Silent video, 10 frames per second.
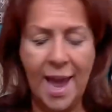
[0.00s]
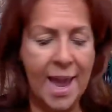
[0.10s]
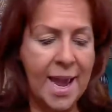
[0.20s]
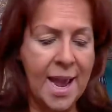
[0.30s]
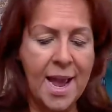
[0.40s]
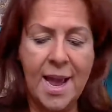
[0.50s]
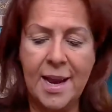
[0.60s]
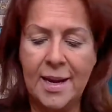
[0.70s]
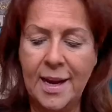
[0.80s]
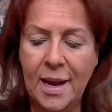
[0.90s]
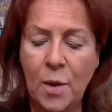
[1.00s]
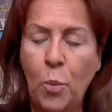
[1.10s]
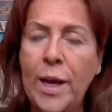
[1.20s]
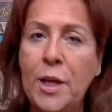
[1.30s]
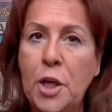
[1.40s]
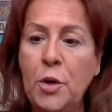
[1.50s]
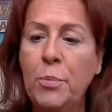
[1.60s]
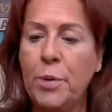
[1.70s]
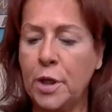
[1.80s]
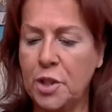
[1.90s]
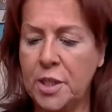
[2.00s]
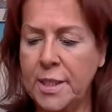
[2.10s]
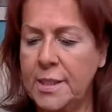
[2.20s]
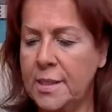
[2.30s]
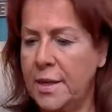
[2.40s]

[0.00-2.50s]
And when you purchase,